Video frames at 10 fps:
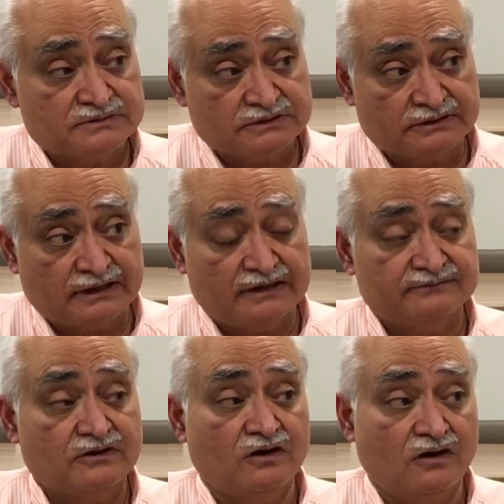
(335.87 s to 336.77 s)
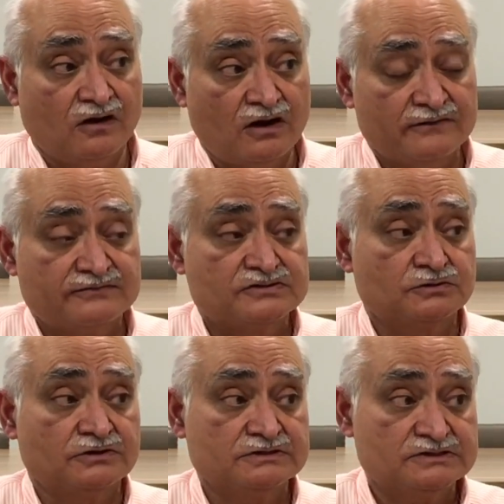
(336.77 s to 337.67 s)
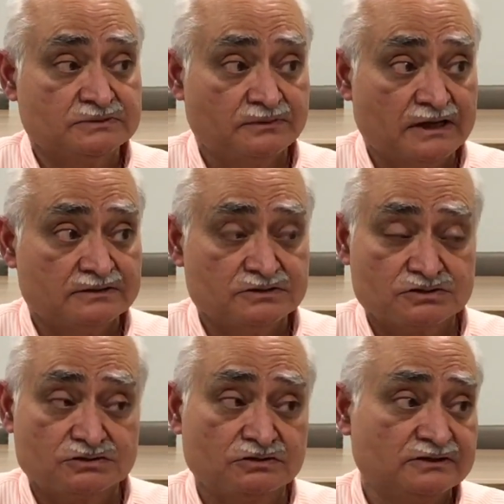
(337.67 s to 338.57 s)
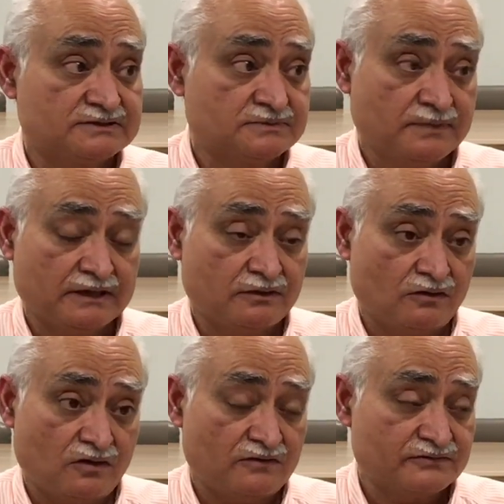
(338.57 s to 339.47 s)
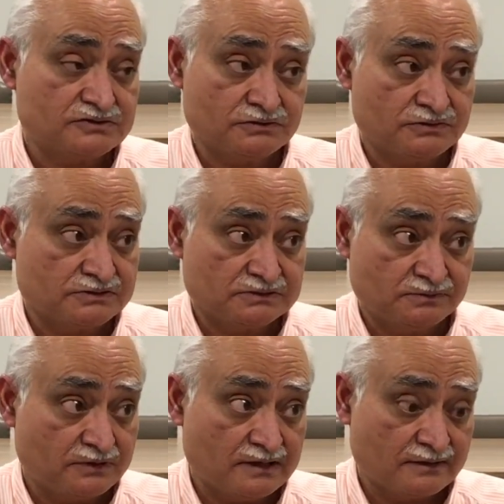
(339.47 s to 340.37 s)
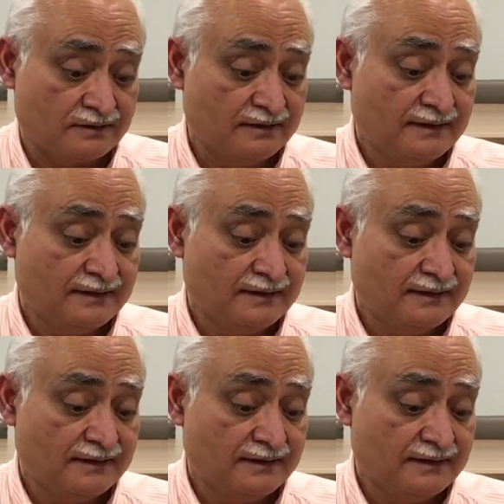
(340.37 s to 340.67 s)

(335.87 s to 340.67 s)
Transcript: You're going to have cough, shortness of breath. You shouldn't expect cough or shortness of breath